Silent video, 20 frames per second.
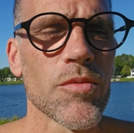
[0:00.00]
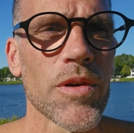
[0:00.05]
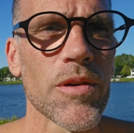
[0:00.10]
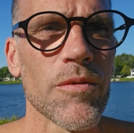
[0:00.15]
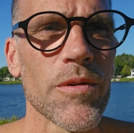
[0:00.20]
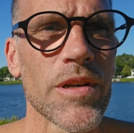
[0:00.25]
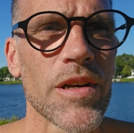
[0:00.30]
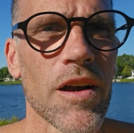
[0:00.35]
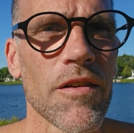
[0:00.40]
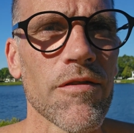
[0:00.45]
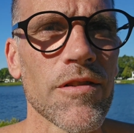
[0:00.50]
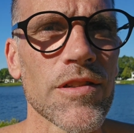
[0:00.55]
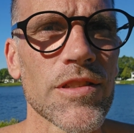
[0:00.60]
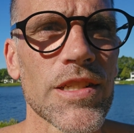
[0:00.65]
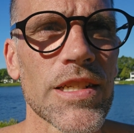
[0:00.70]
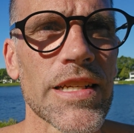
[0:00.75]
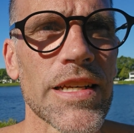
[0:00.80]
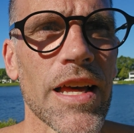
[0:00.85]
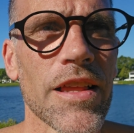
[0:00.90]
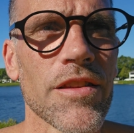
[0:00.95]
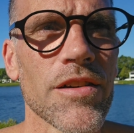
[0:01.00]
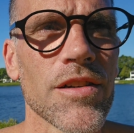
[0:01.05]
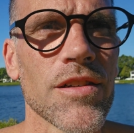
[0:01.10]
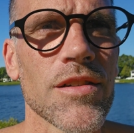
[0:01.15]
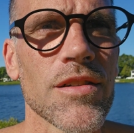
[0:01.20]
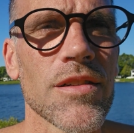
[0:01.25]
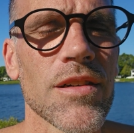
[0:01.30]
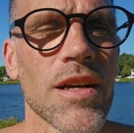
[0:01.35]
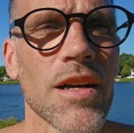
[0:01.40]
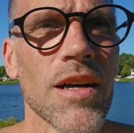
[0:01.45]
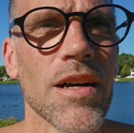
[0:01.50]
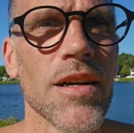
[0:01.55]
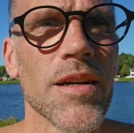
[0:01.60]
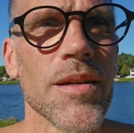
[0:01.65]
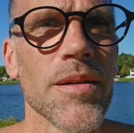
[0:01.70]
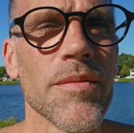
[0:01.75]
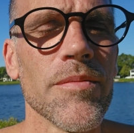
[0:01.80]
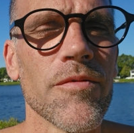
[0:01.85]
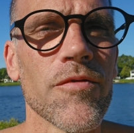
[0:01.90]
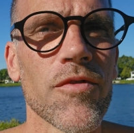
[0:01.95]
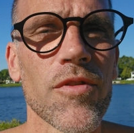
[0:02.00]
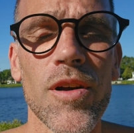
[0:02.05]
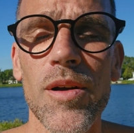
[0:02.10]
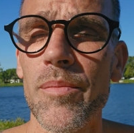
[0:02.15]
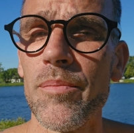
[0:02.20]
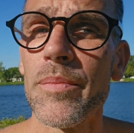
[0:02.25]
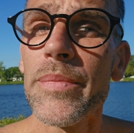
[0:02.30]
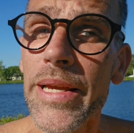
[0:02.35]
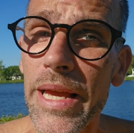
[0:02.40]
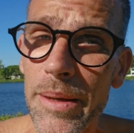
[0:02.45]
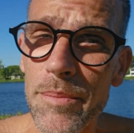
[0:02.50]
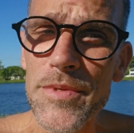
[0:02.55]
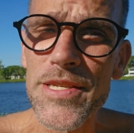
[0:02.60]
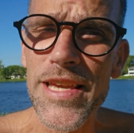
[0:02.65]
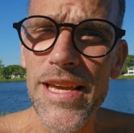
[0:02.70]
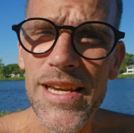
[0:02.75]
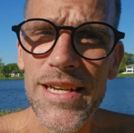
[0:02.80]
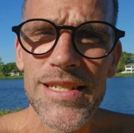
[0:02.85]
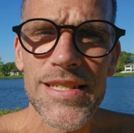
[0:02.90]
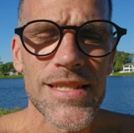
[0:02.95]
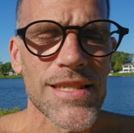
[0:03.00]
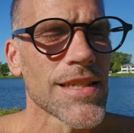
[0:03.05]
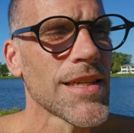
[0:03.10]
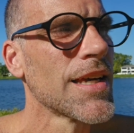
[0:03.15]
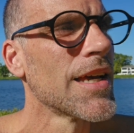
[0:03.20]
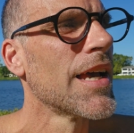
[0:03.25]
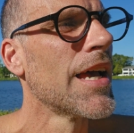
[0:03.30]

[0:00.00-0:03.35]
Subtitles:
we recover together from chemsex.